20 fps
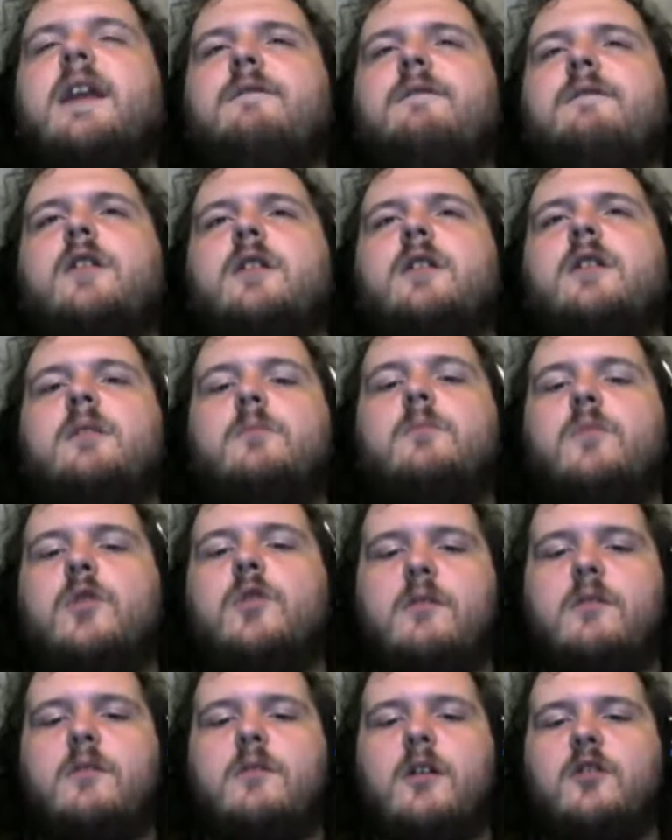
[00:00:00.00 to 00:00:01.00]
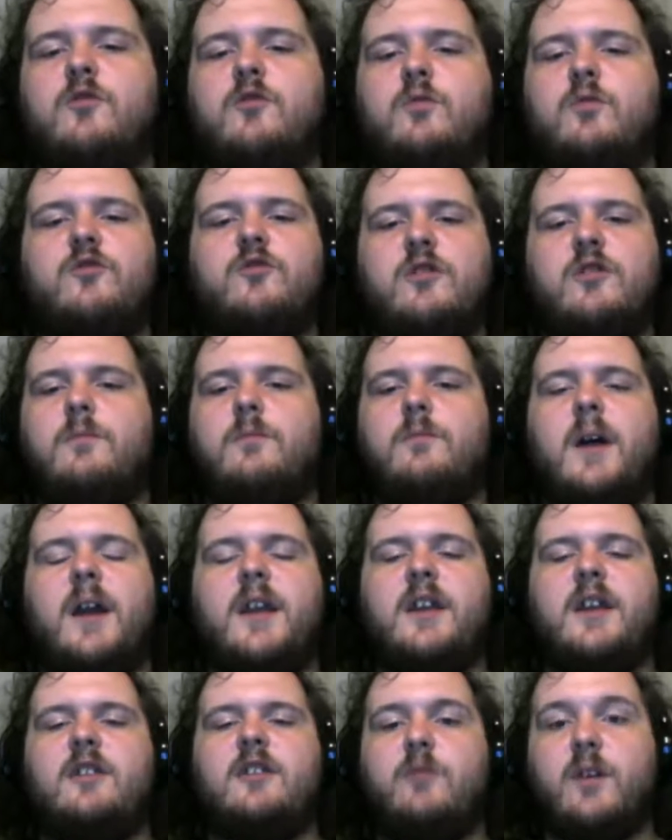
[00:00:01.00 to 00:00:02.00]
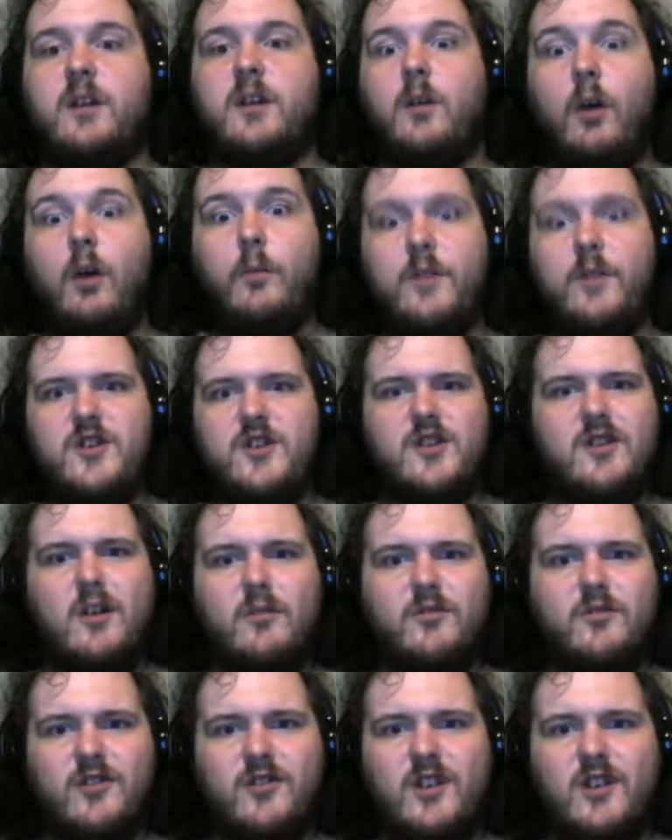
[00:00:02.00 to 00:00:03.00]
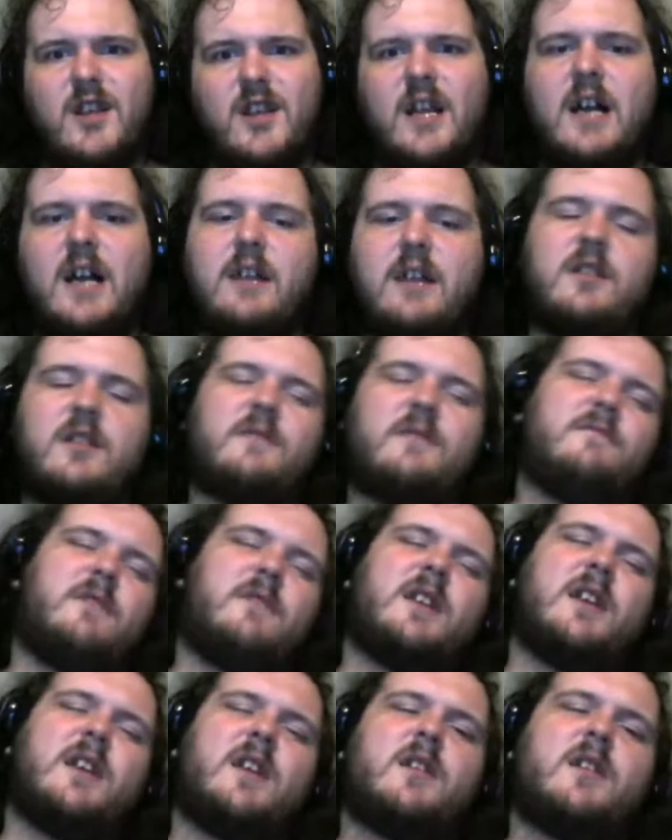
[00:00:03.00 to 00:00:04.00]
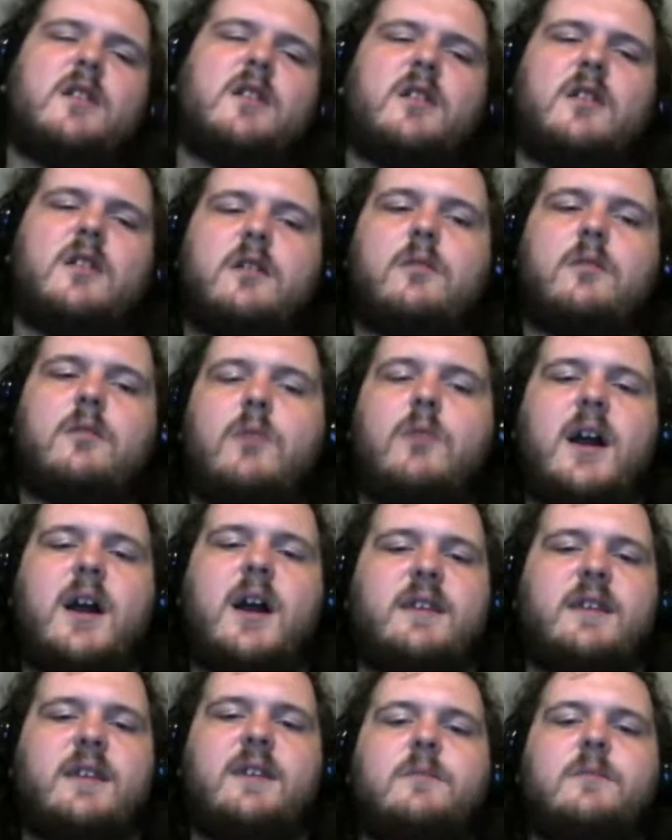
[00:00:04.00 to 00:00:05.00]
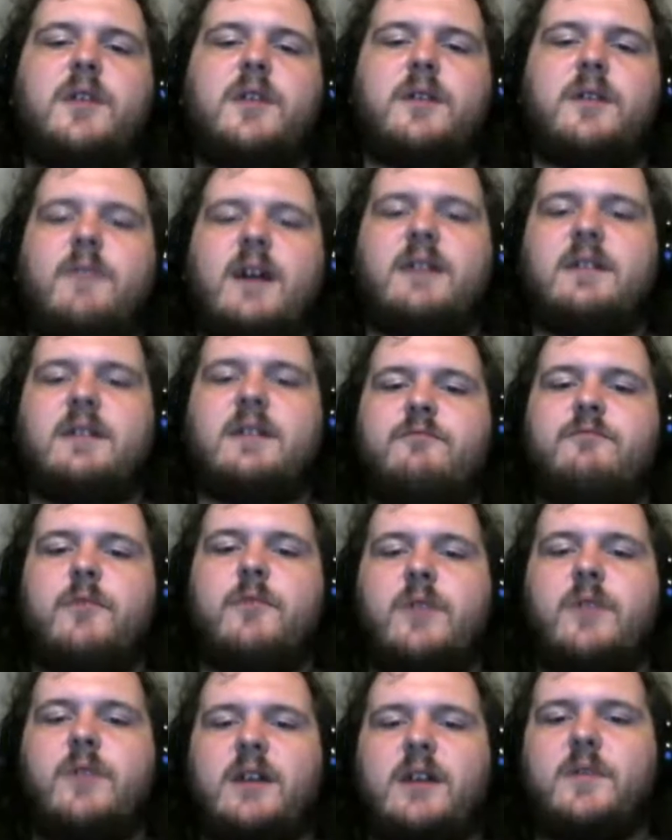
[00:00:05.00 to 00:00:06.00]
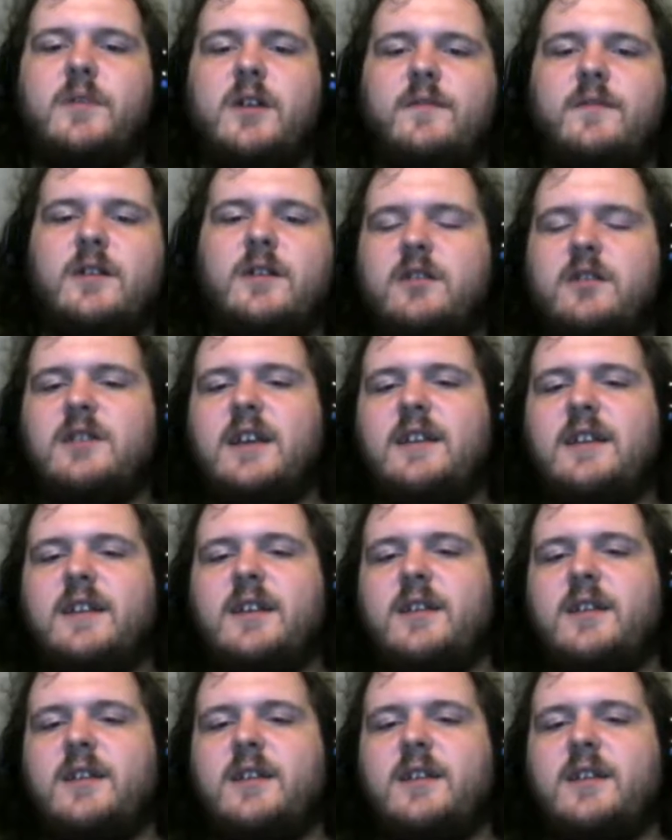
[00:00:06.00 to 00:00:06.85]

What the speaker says: fucking morons will still buy into it and go, oh, we should go see that. And like, really? Why? They're ruining a perfectly good ending.